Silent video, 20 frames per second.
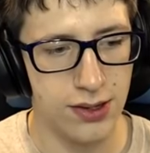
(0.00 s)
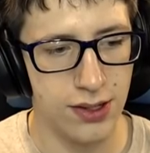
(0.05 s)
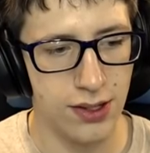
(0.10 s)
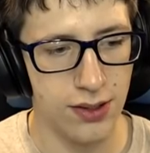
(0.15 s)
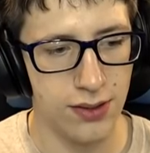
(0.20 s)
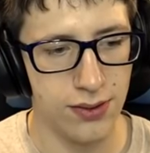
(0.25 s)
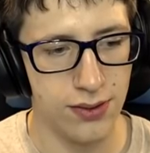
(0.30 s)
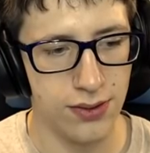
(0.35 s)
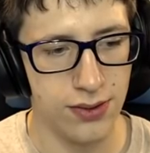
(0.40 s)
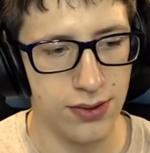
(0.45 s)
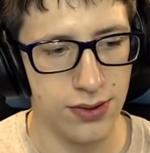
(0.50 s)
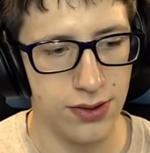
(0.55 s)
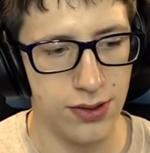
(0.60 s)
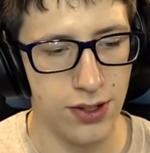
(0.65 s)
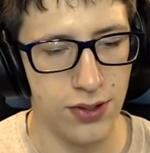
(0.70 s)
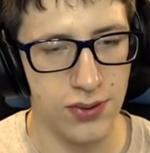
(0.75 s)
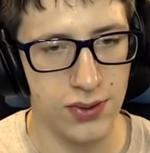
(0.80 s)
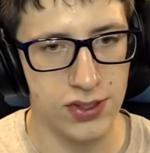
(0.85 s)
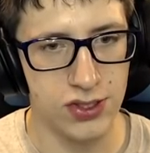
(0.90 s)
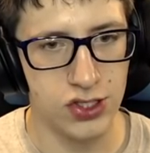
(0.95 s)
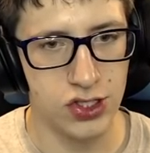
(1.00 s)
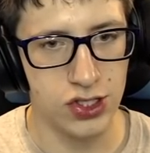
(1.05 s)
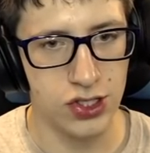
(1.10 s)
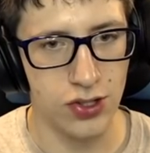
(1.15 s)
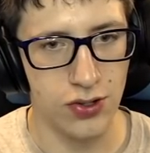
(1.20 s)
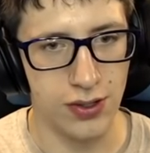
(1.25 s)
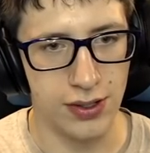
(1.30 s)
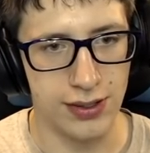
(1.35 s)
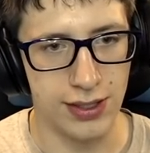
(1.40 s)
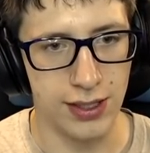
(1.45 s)
there there is
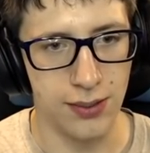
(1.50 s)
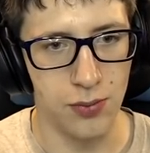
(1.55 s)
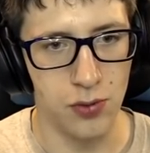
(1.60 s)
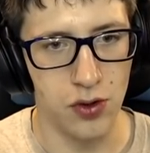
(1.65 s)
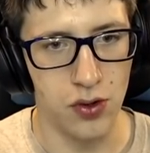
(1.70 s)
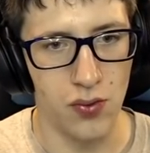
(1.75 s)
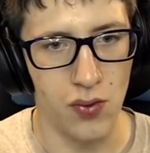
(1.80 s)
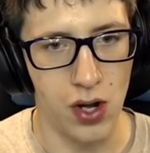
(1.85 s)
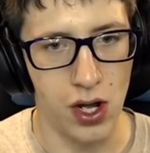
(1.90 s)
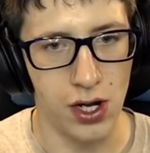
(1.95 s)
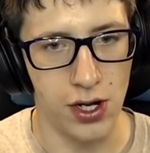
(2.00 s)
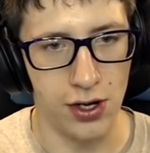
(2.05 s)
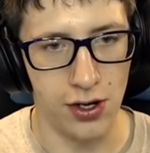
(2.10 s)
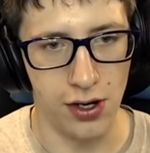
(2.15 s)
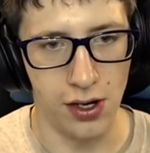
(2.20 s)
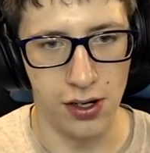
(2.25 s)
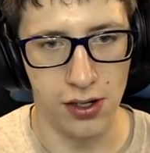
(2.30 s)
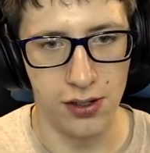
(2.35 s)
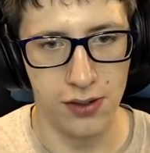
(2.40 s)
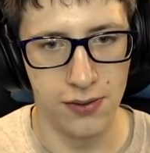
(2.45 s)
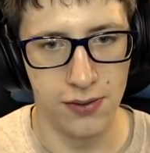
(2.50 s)
certainly more water.